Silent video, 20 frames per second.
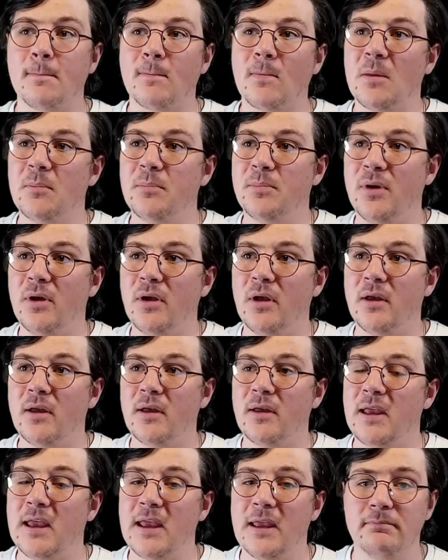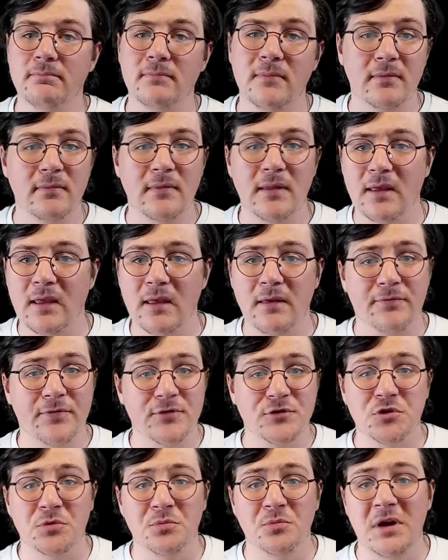but for
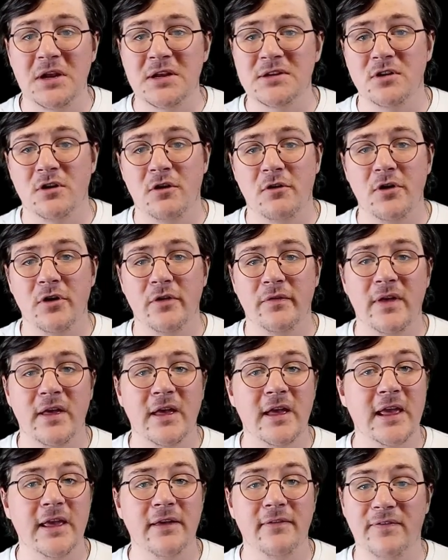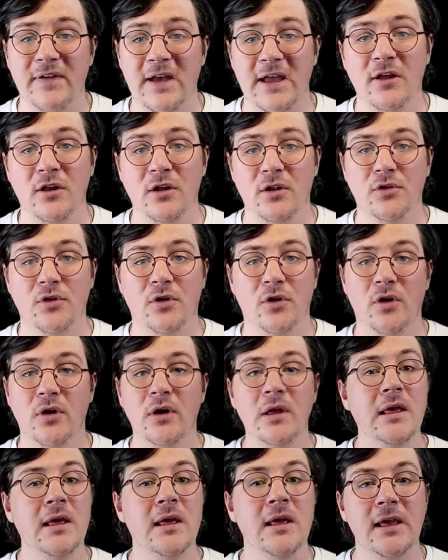some reason or another, it failed, or
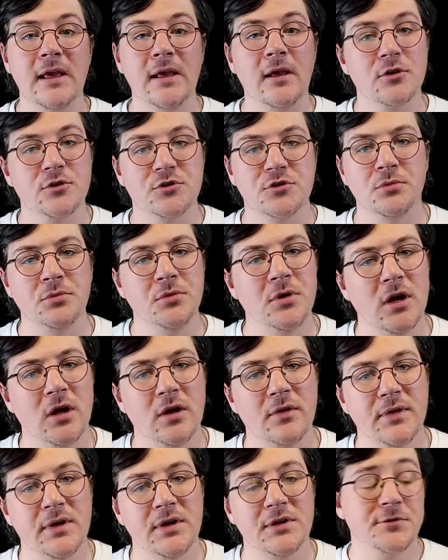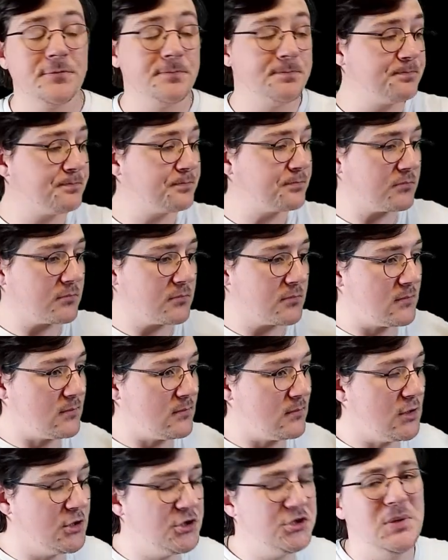he got too nervous.
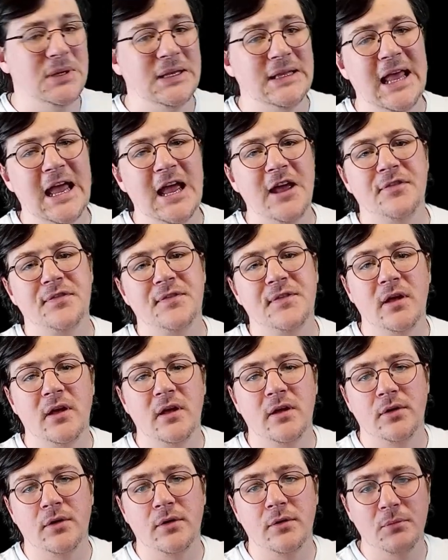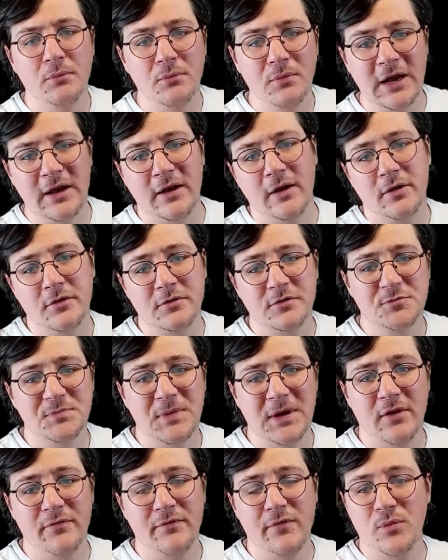So he left and went and
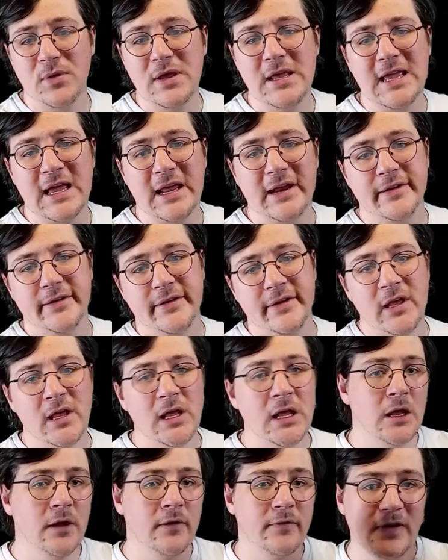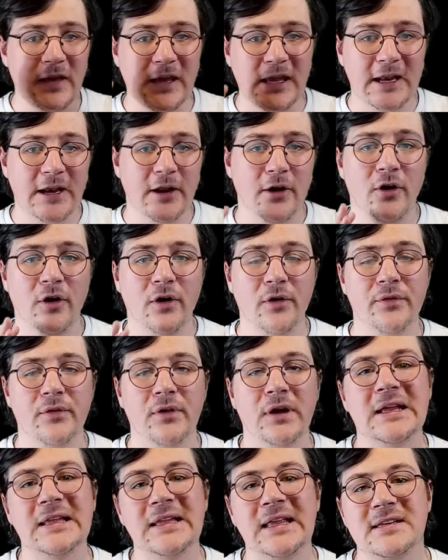spent the weekend thinking it over
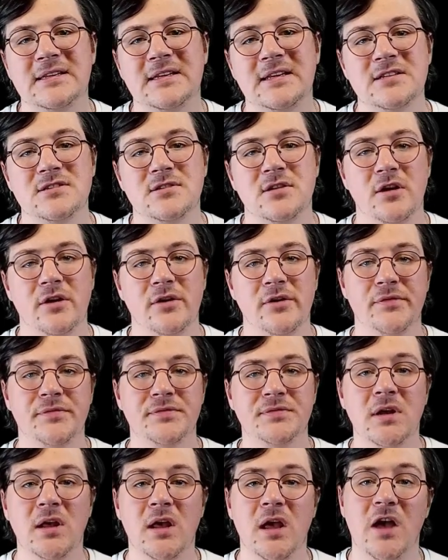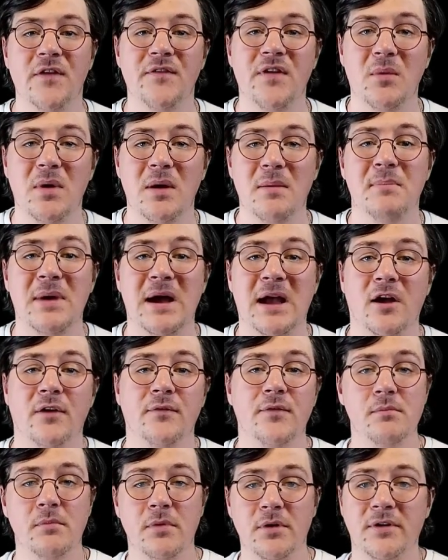and collecting his nerves, and then went back on
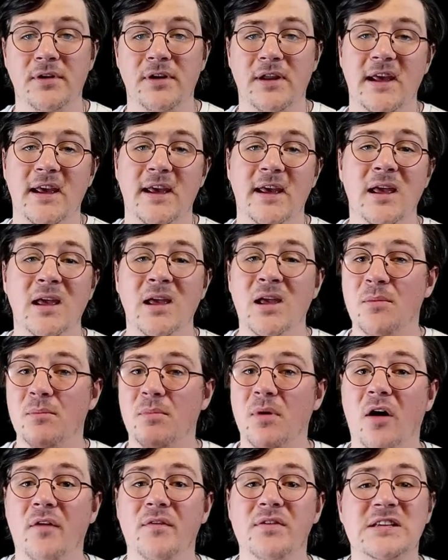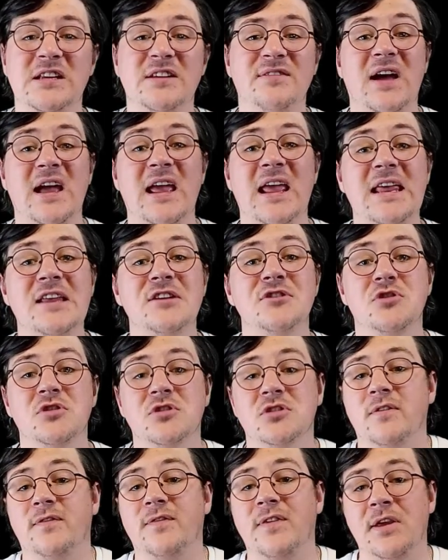the Monday. But obviously that is
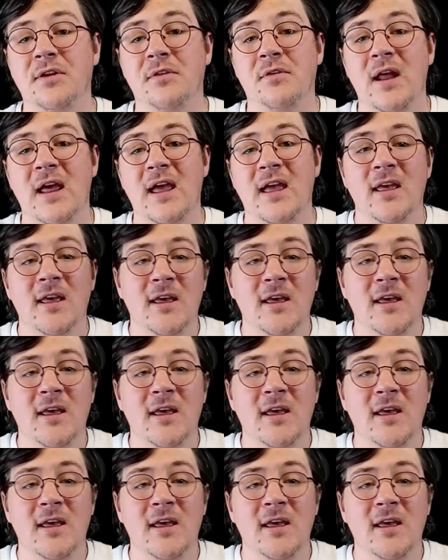just a theory.